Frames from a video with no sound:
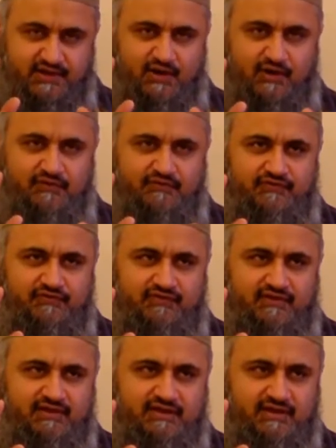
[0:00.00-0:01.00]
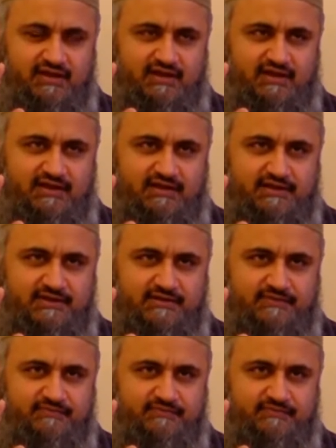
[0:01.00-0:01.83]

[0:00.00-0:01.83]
of uh,